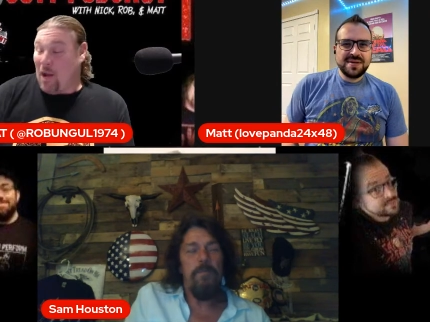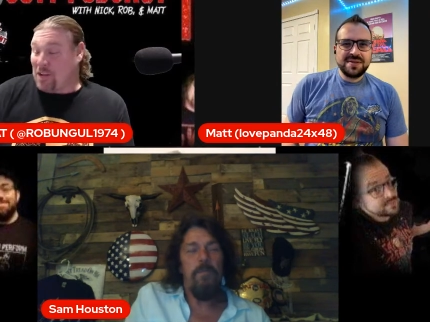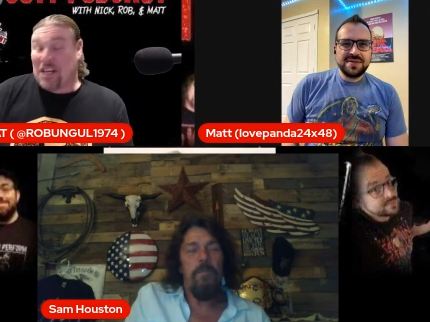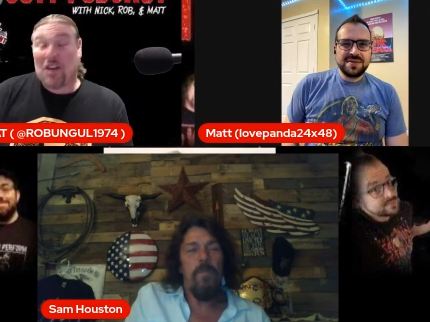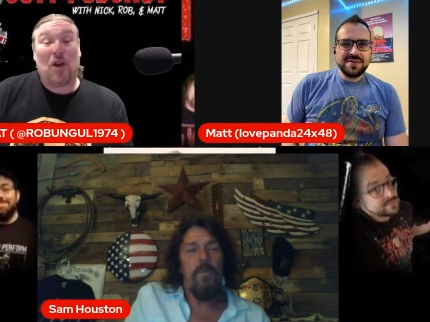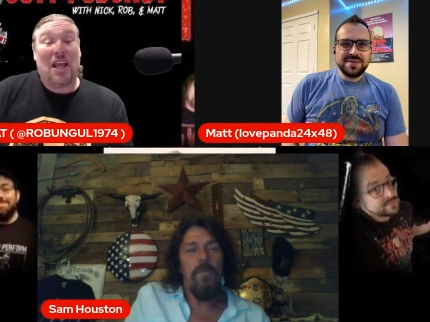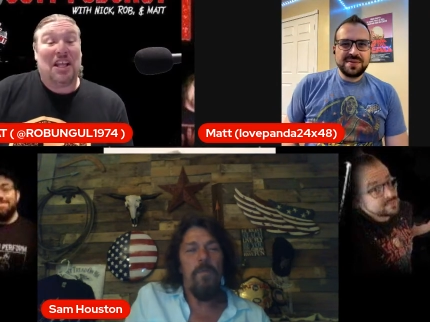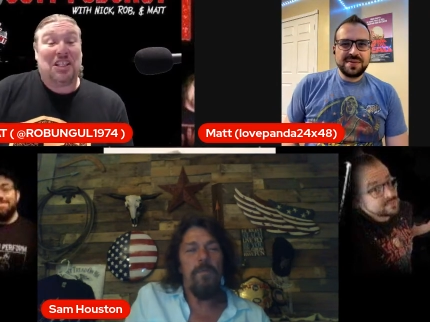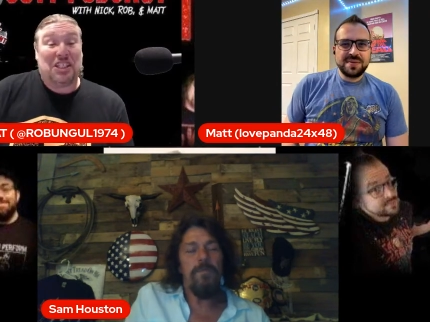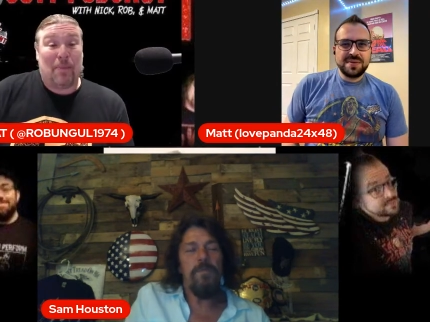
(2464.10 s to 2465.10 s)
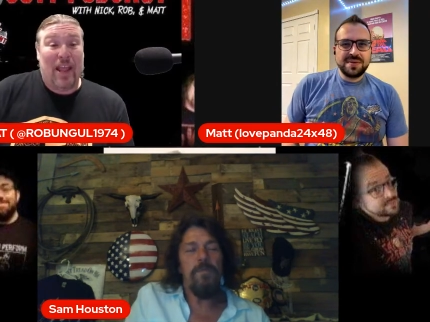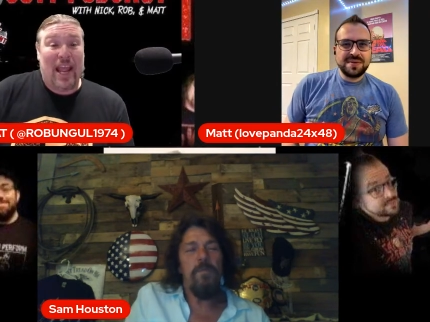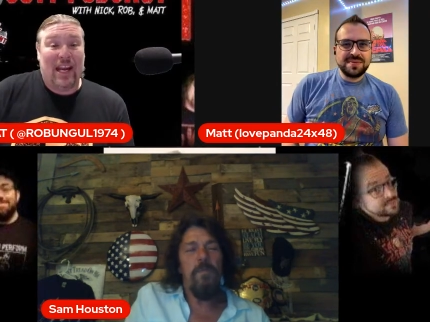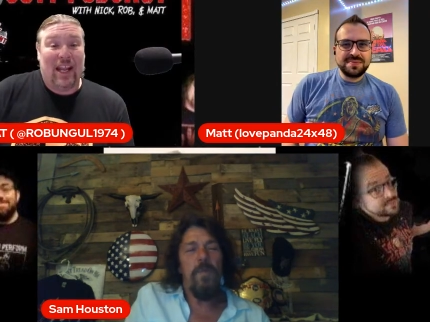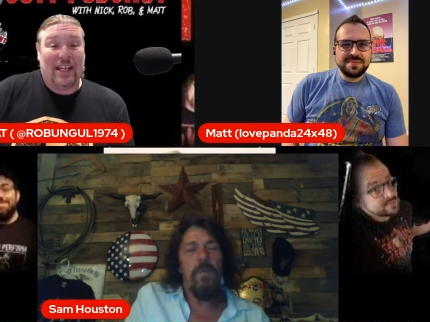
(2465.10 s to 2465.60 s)
Speaker 1: I, was gonna. Okay, let's skip
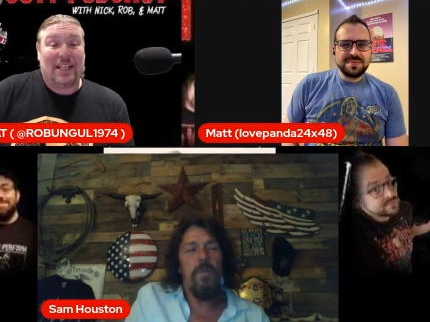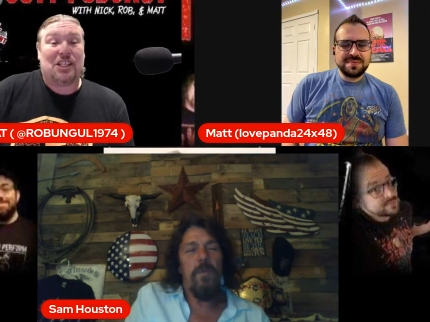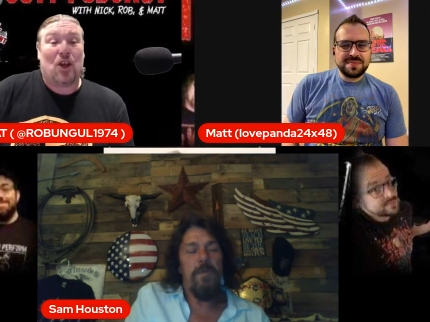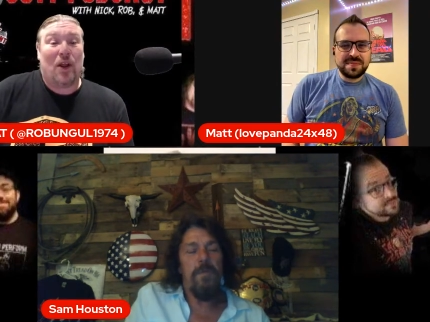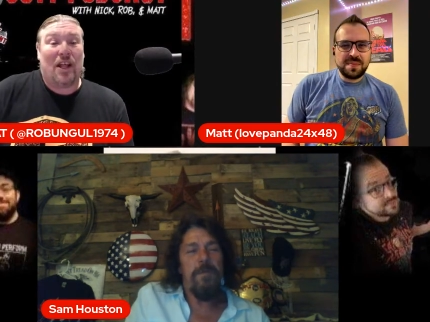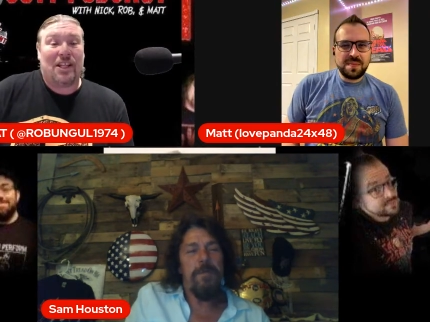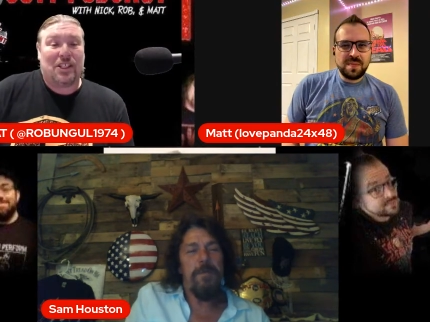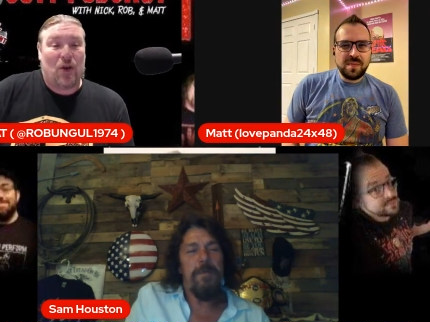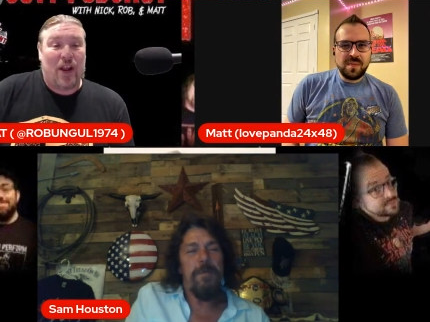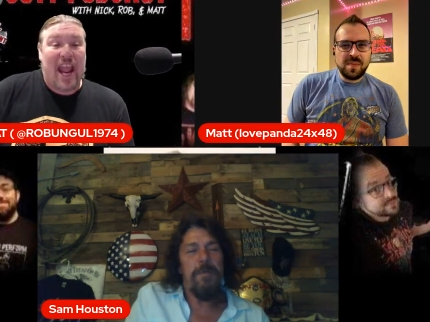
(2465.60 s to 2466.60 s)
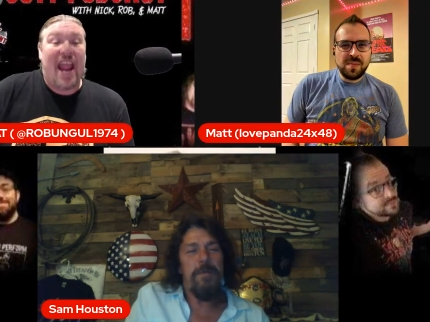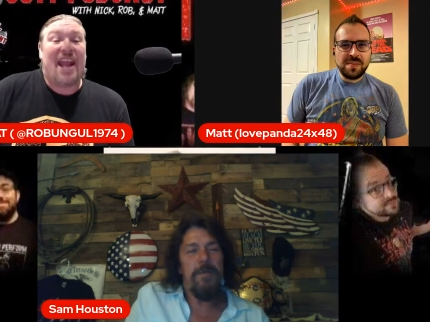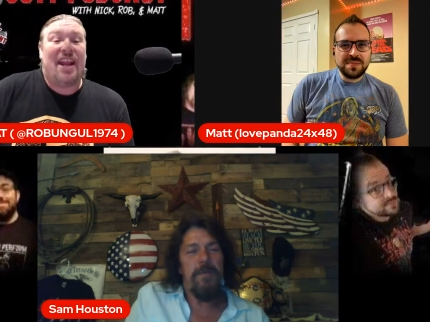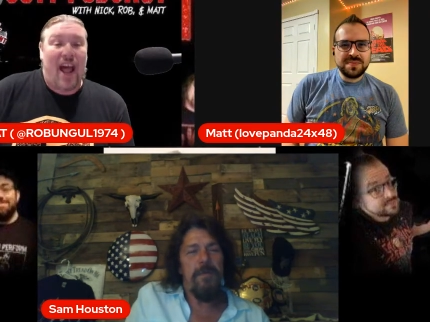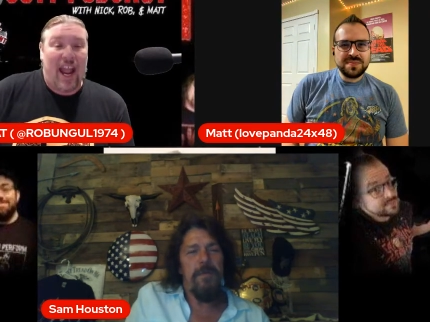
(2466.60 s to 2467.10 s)
ahead. Like, let's go to let's go to
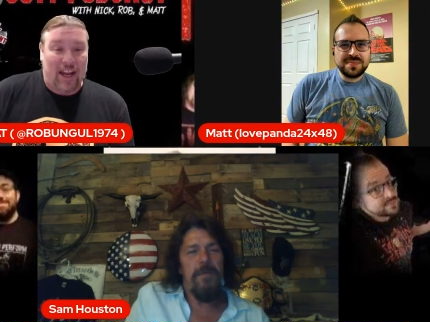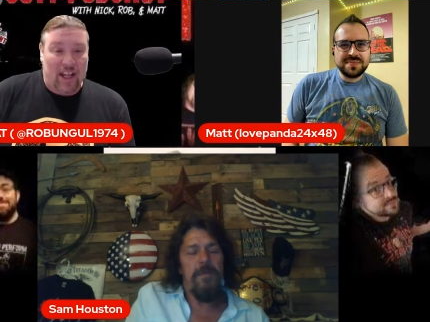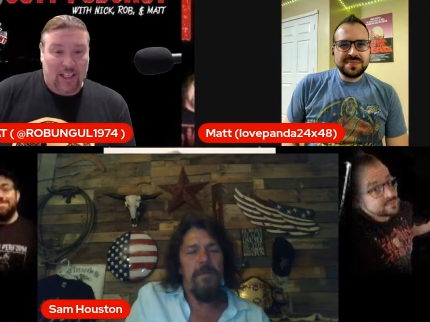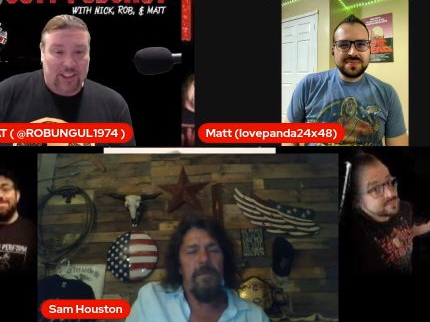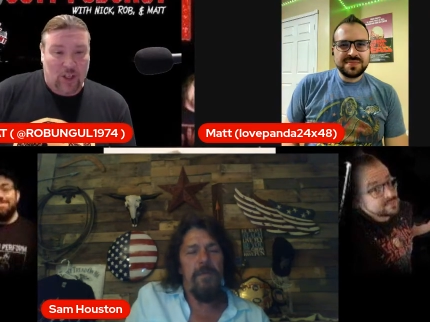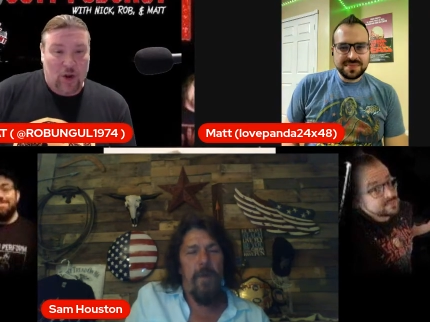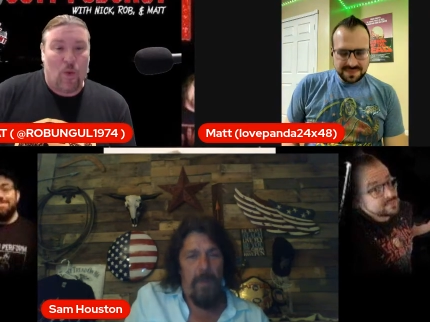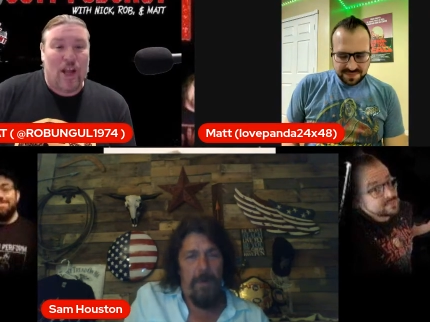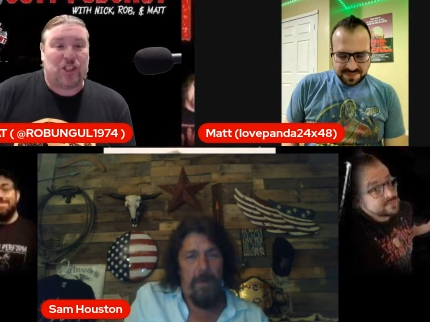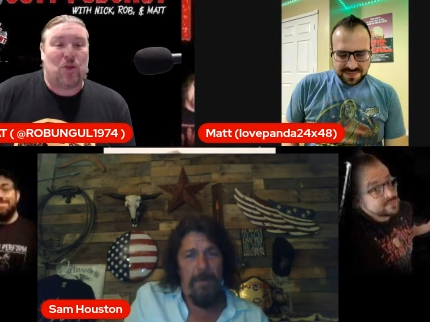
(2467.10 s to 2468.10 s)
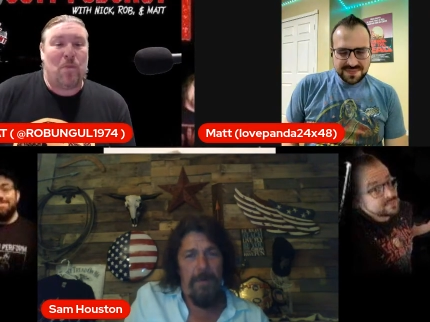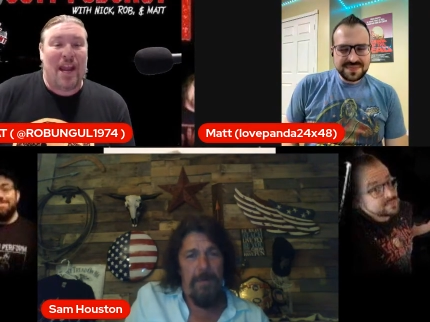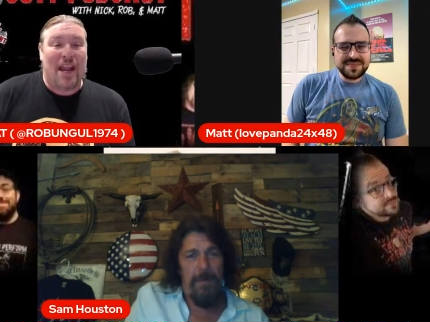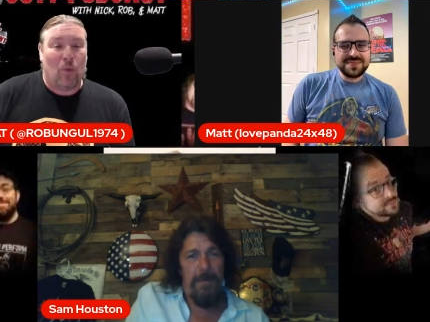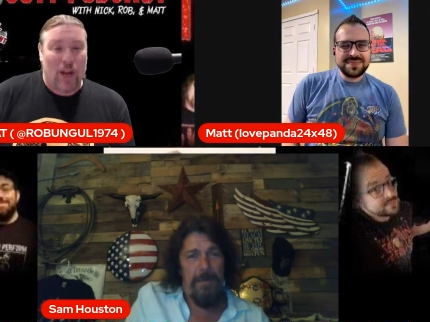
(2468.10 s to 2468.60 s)
eighty nine. Let's go okay. to
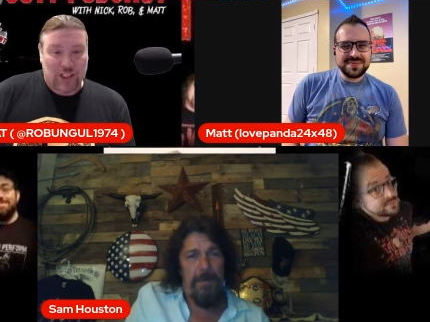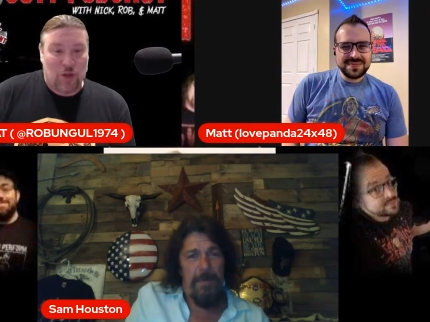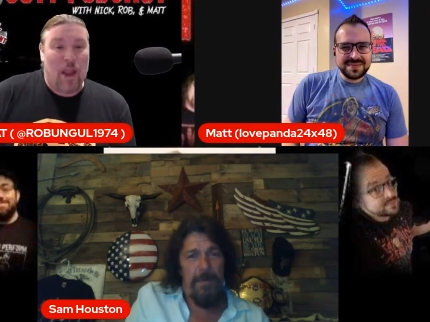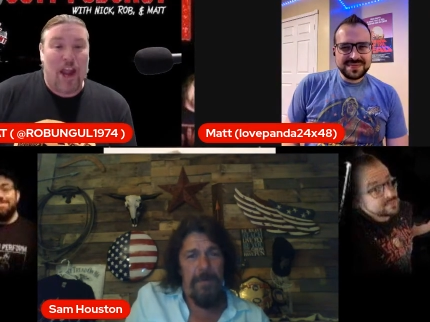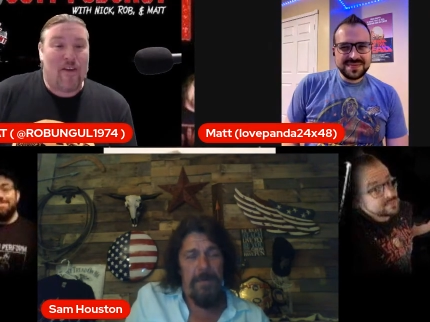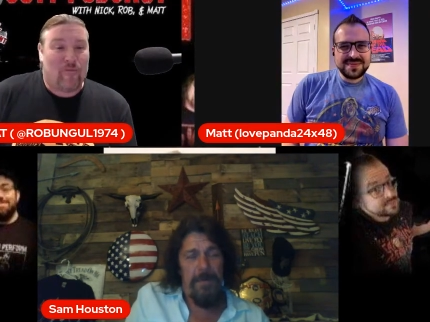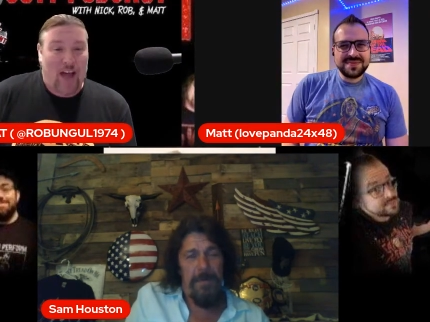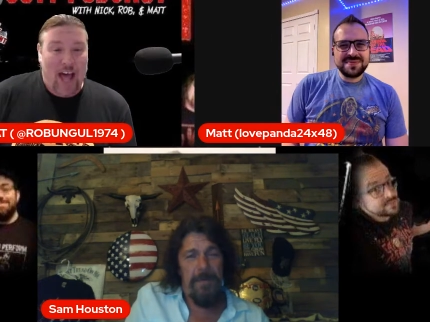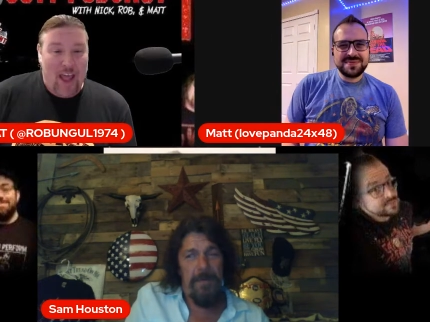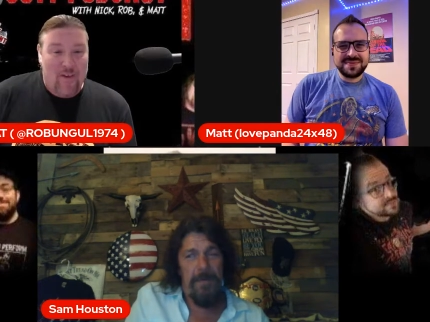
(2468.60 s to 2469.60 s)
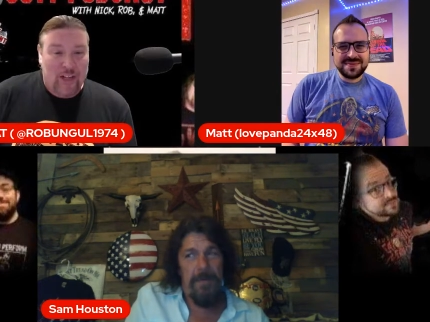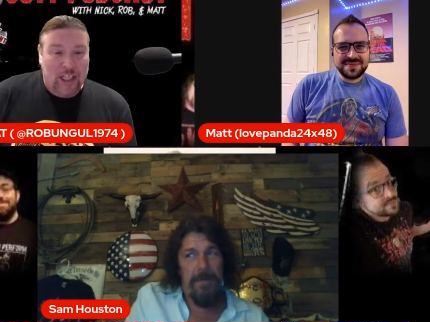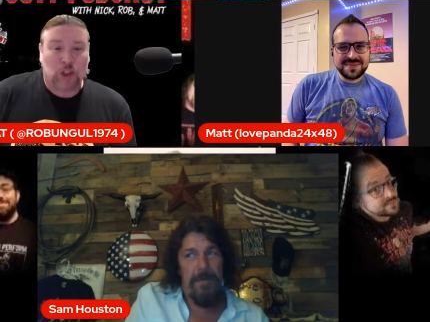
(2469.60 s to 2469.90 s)
WrestleMania WrestleMania five.